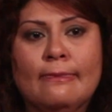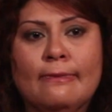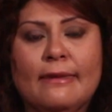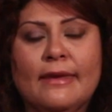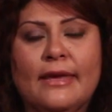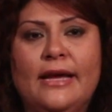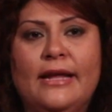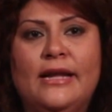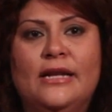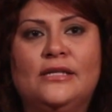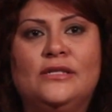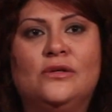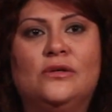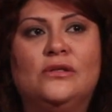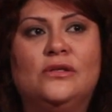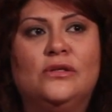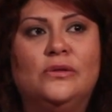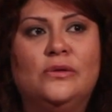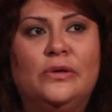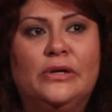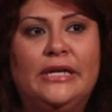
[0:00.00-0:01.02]
And I told the
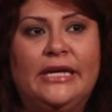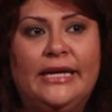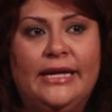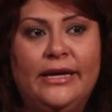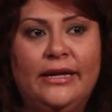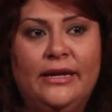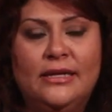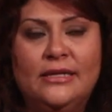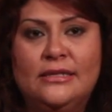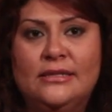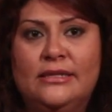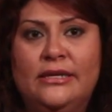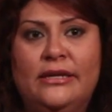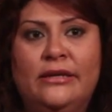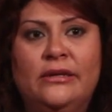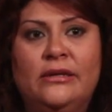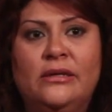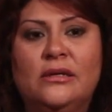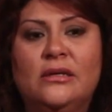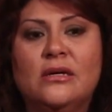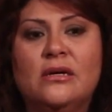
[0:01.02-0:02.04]
Lord again, I said,
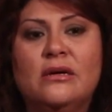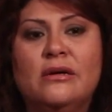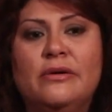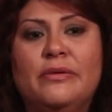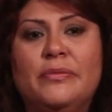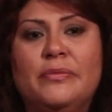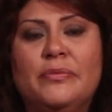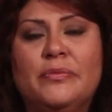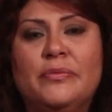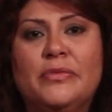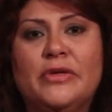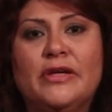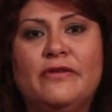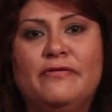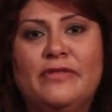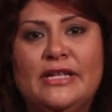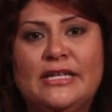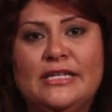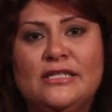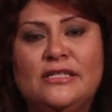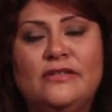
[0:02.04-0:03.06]
if
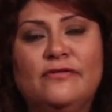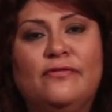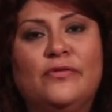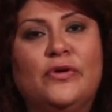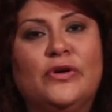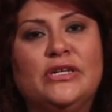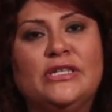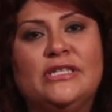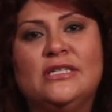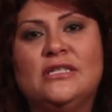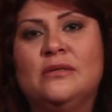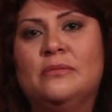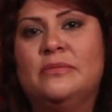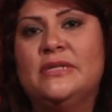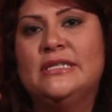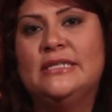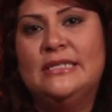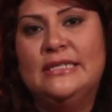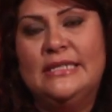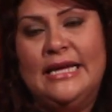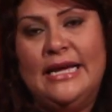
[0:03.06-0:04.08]
this divorce is a
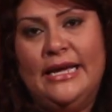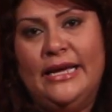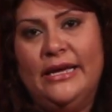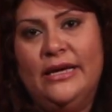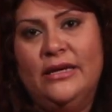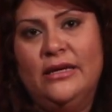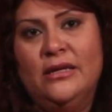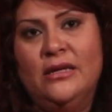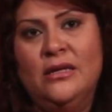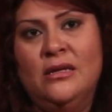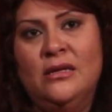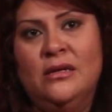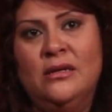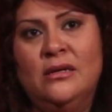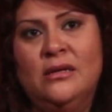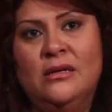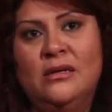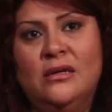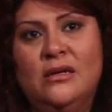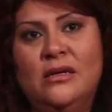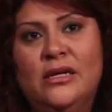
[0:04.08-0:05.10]
mistake,
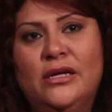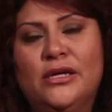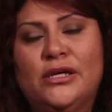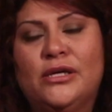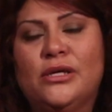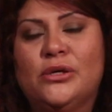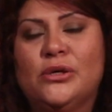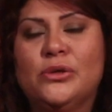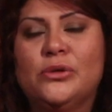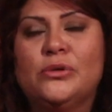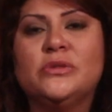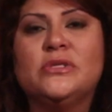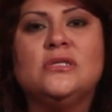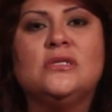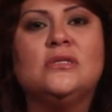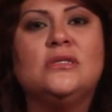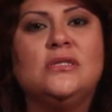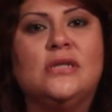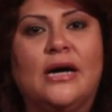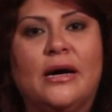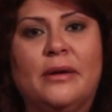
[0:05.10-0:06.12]
you
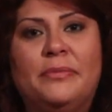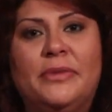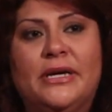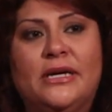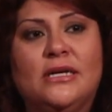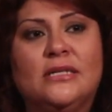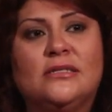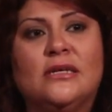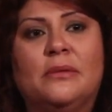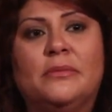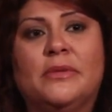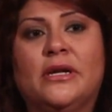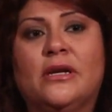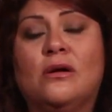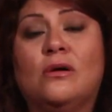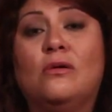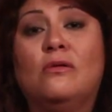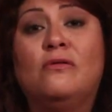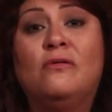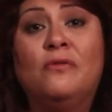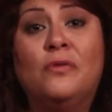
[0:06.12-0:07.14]
stop it because I'm going to
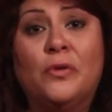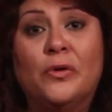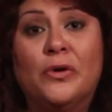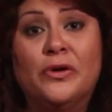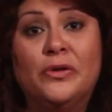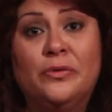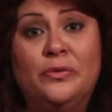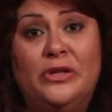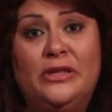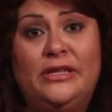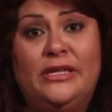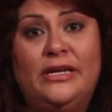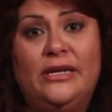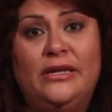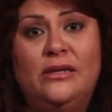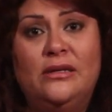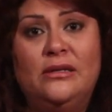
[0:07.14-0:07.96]
go forward with it.